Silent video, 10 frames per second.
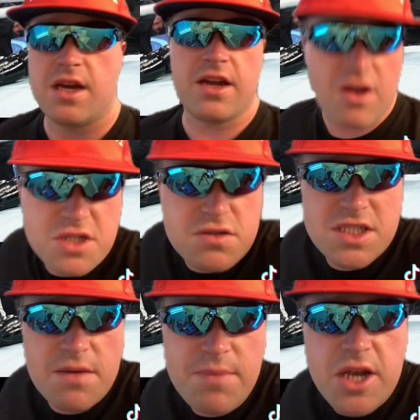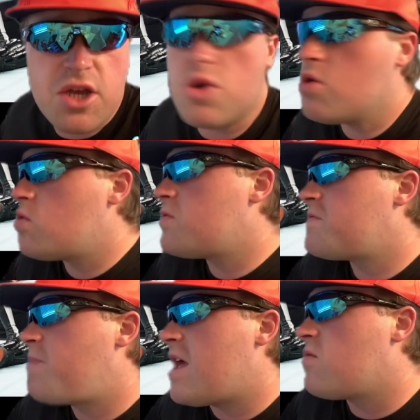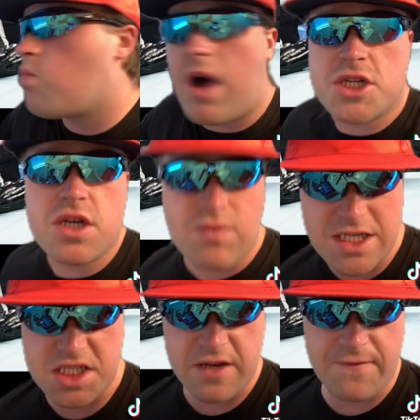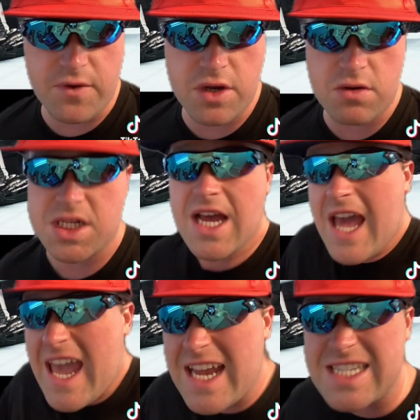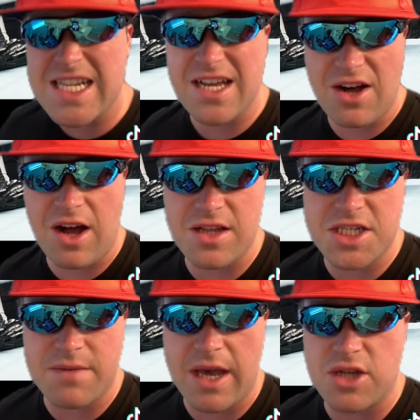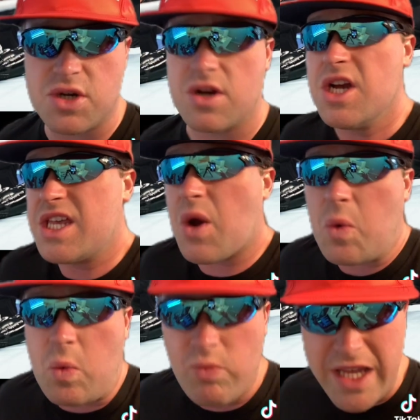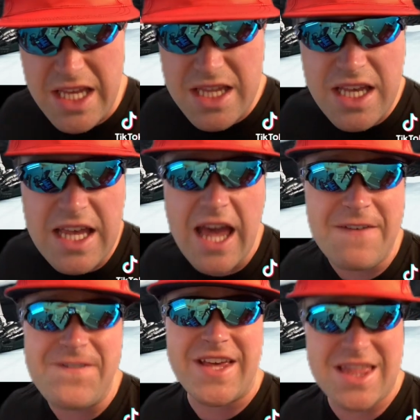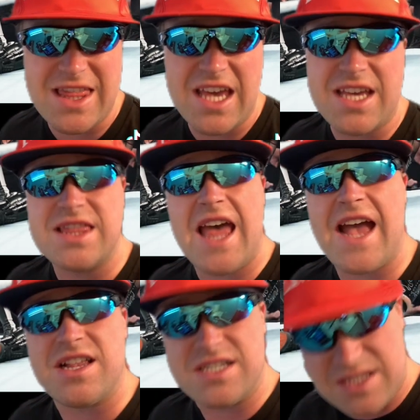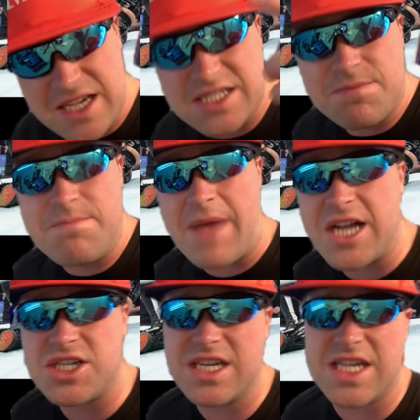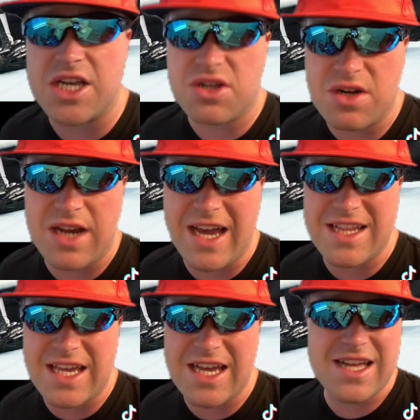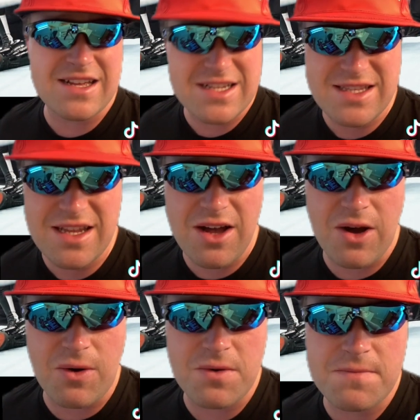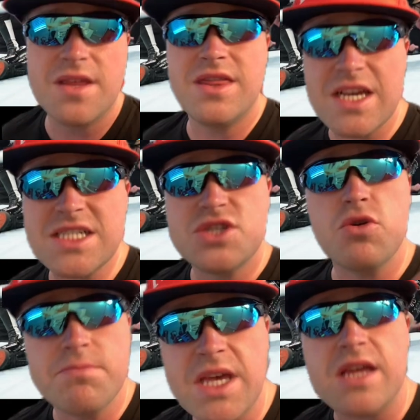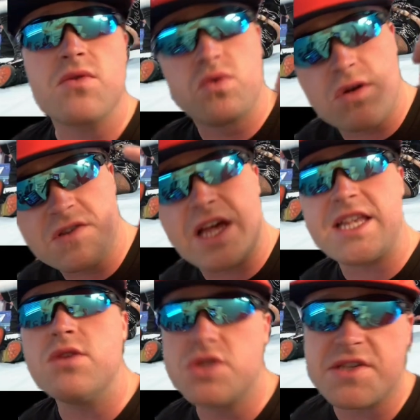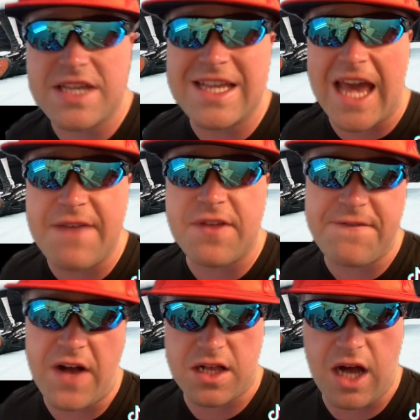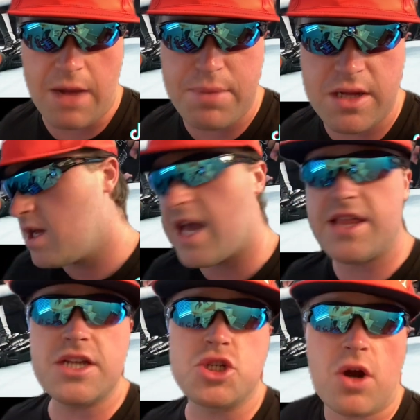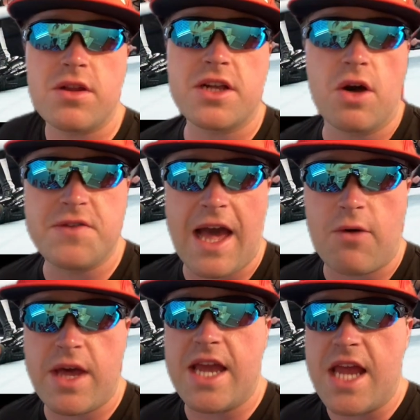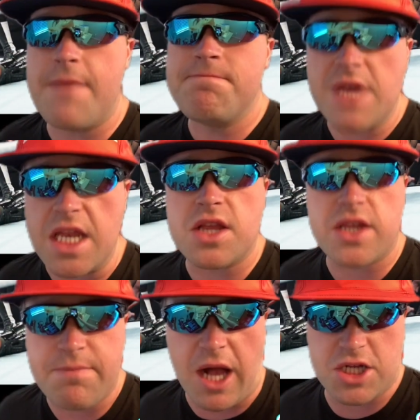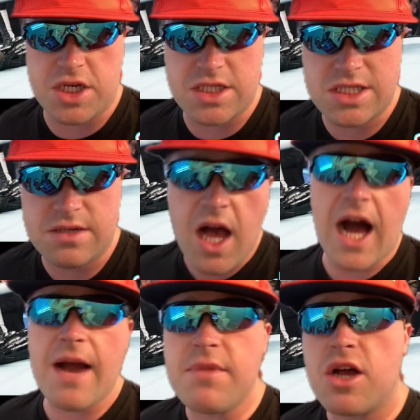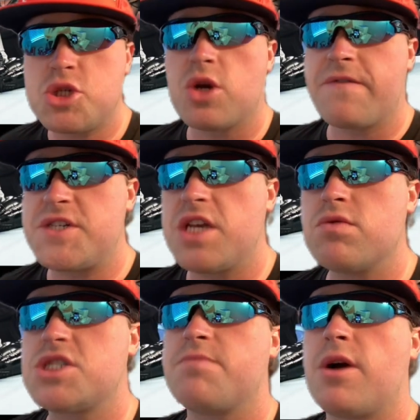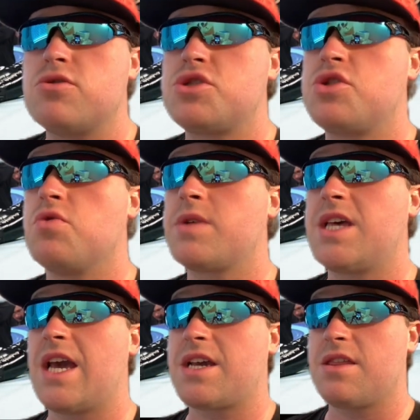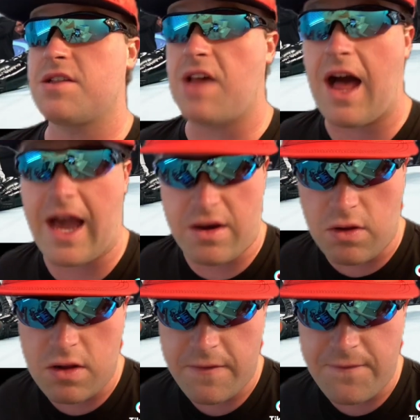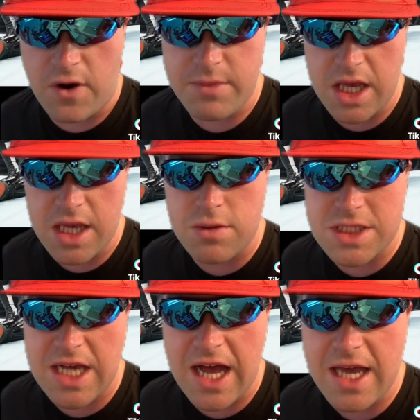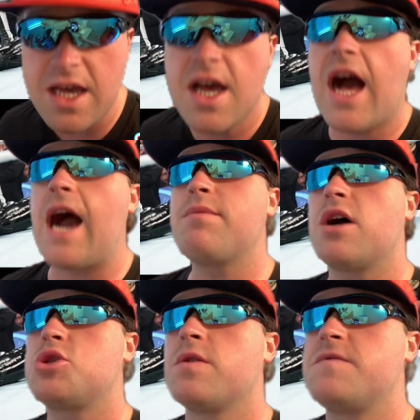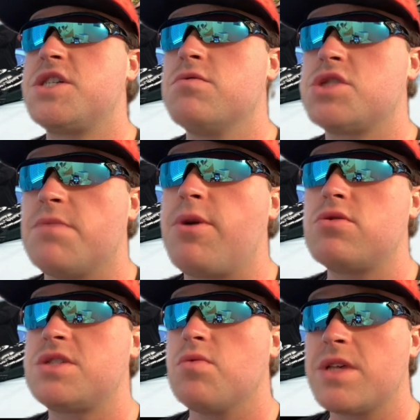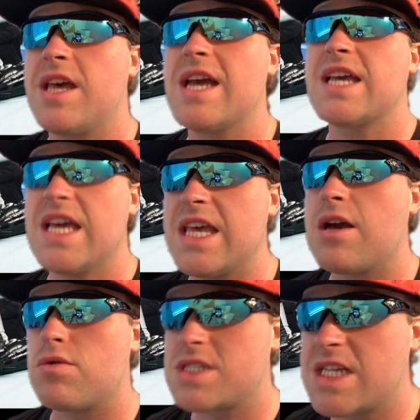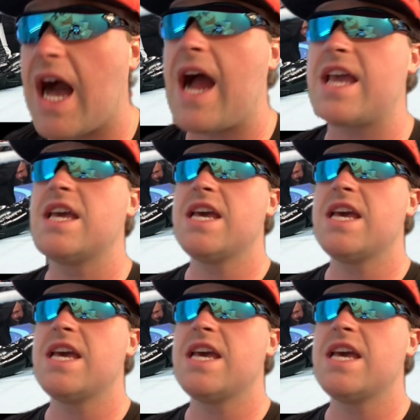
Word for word: Also, somebody who's been watching wrestling for years and a psychology major, you really effing think that this mesh is a good idea? No. This, to me, looks like you just gave the fuck up. And then Charlotte goes out and immediately botches. I'm not sure if she was supposed to kick the title from I Y O SKY. I'm not sure if she was supposed to kick I Y O SKY